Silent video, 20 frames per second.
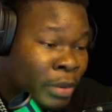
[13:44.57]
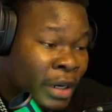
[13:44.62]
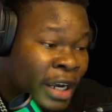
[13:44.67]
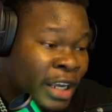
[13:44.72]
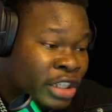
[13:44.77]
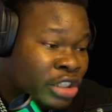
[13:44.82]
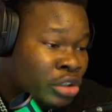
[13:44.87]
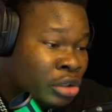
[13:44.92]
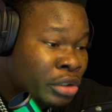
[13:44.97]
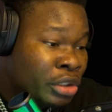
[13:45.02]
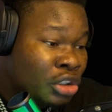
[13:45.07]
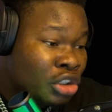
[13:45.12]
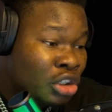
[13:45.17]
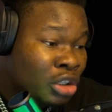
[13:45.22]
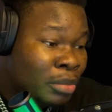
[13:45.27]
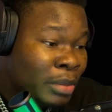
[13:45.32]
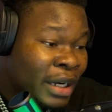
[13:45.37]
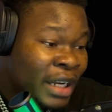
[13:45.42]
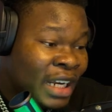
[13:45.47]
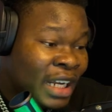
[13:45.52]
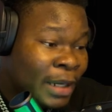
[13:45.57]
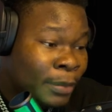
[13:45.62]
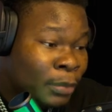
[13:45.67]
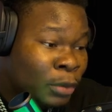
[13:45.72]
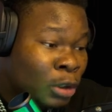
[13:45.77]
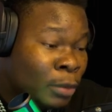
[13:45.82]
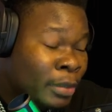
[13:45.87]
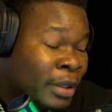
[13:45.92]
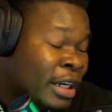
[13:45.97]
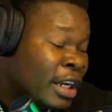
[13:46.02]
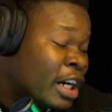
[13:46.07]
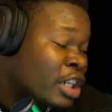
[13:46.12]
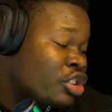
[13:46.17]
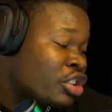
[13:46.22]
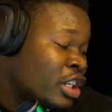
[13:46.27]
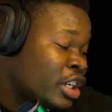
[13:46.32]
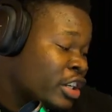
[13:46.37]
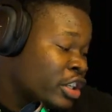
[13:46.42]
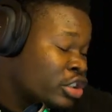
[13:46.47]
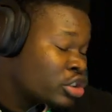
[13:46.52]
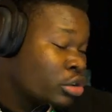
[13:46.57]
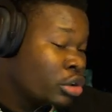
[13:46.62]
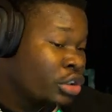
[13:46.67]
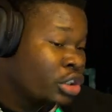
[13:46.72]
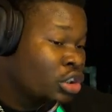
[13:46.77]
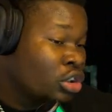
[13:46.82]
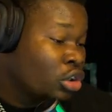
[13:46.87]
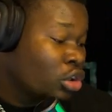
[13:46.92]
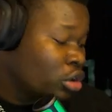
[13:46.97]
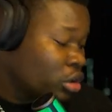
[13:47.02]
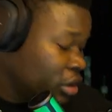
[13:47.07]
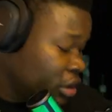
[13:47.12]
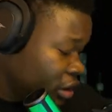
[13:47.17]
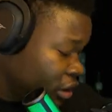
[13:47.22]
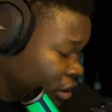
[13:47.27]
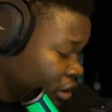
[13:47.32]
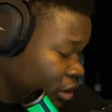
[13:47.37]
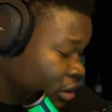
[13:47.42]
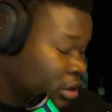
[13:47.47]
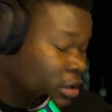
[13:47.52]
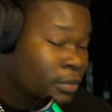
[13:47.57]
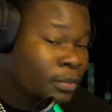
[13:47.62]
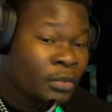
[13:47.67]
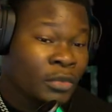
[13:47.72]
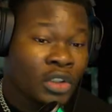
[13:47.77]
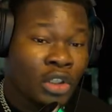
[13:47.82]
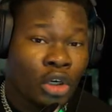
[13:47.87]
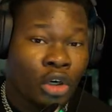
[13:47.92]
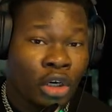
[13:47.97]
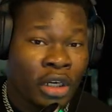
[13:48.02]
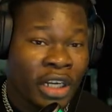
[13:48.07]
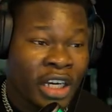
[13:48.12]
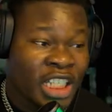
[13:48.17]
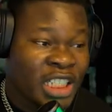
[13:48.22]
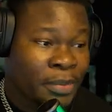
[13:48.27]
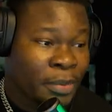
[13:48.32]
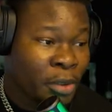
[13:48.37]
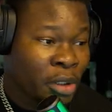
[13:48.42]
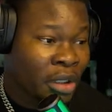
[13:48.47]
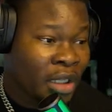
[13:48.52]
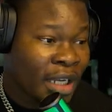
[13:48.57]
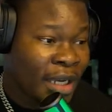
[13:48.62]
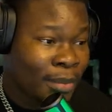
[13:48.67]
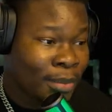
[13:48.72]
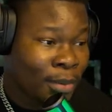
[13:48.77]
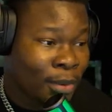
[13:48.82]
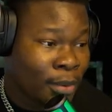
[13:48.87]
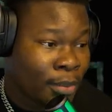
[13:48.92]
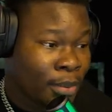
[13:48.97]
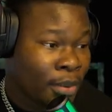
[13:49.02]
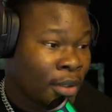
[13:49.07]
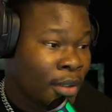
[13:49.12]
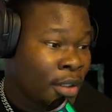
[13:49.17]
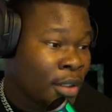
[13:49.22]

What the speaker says: I installed it on my laptop and actually installed it on the other sport laptop.